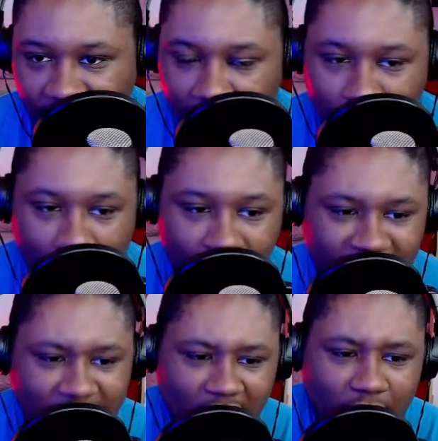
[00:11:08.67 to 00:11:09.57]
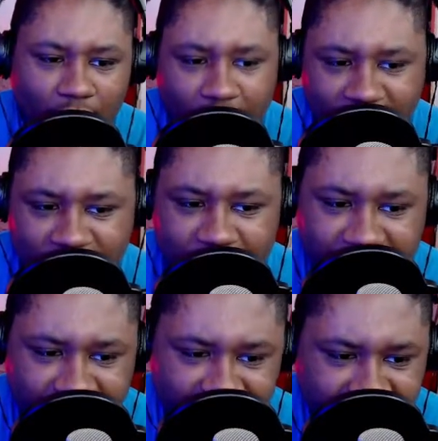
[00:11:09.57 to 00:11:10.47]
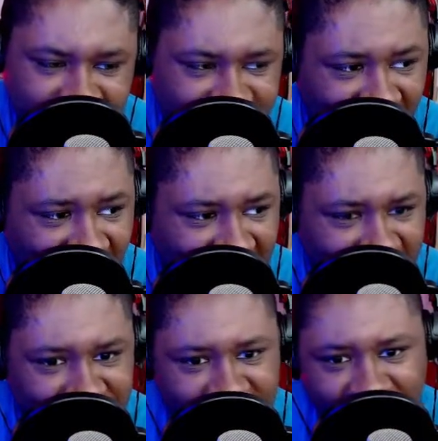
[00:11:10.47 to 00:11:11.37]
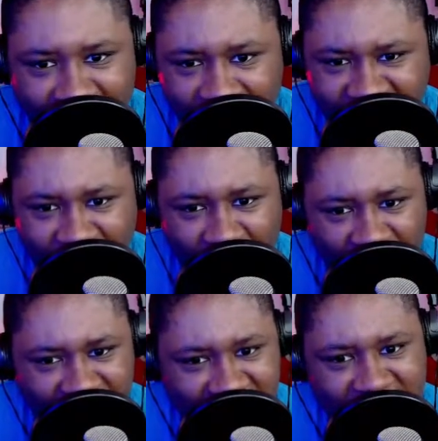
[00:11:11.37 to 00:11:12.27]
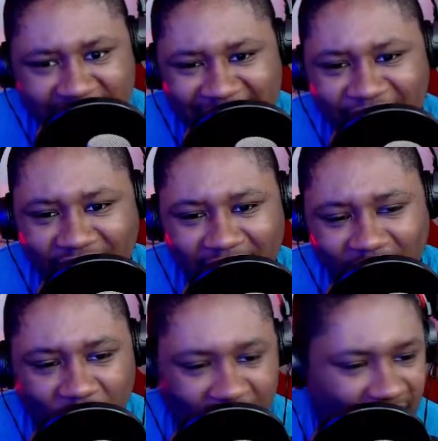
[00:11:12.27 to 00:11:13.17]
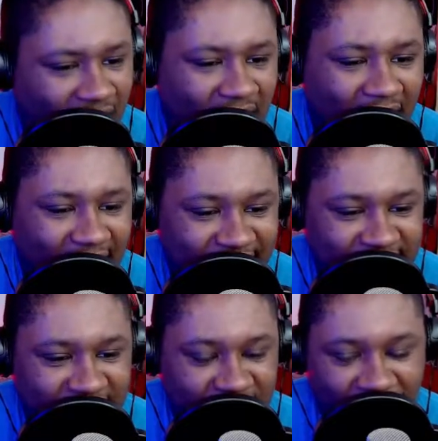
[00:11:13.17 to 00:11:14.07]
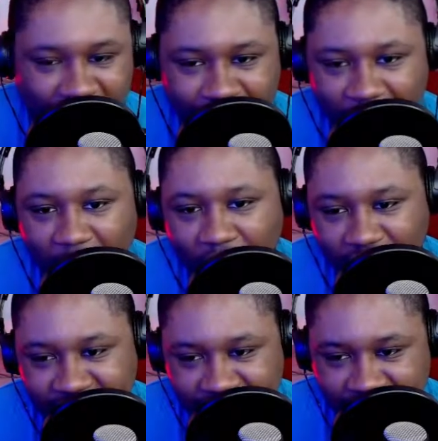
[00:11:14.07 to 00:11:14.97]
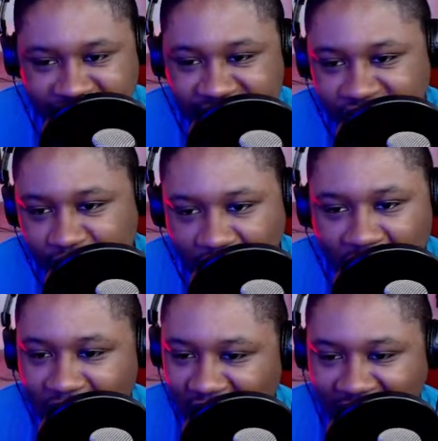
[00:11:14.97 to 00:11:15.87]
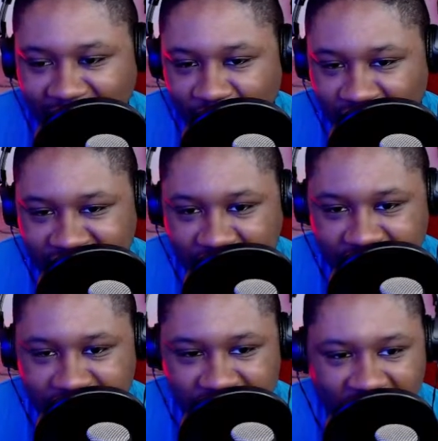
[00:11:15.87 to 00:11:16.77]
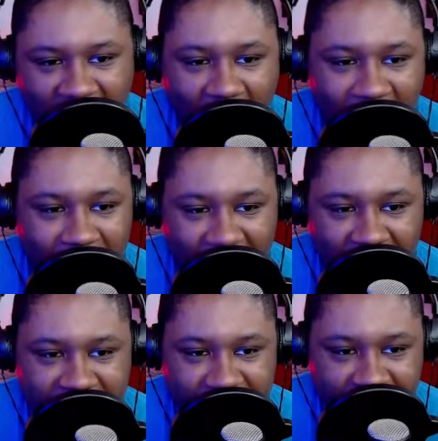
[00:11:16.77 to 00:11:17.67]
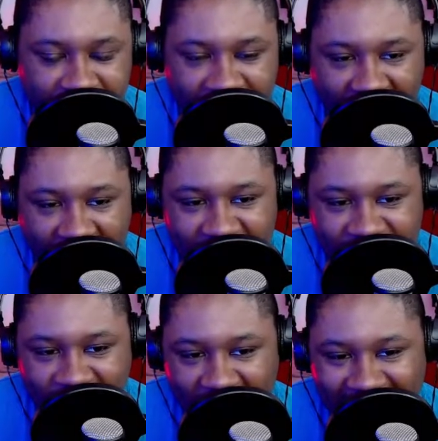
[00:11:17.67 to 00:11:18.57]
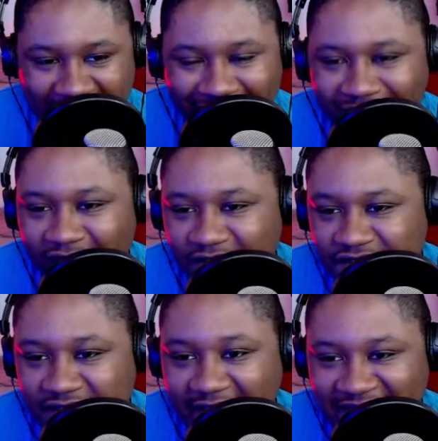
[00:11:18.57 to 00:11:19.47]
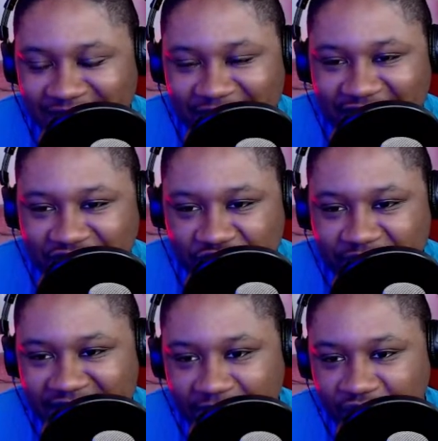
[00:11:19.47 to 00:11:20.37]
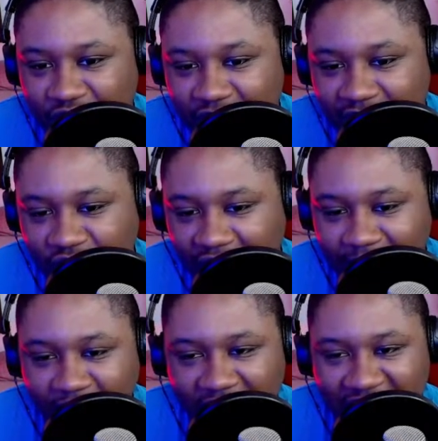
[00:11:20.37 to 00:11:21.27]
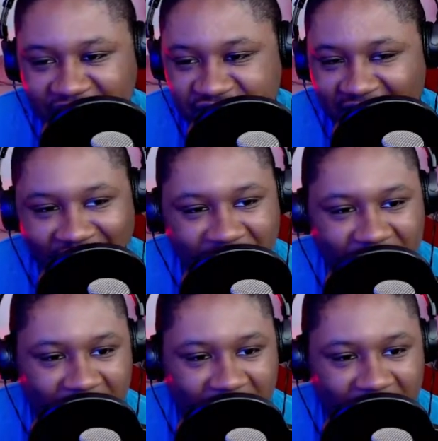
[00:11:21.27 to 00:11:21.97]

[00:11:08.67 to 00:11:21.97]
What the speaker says: Morgan is one of those units that I actually need to focus more on. She can hit very hard. I just need to put more resources into her. I haven't really touched her. I barely use her as of right now. She has the potential to be something really great, but I just haven't